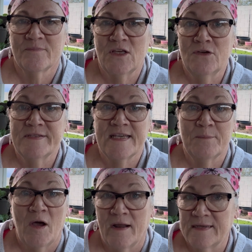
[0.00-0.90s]
using
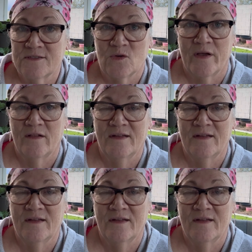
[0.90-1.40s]
potting soil.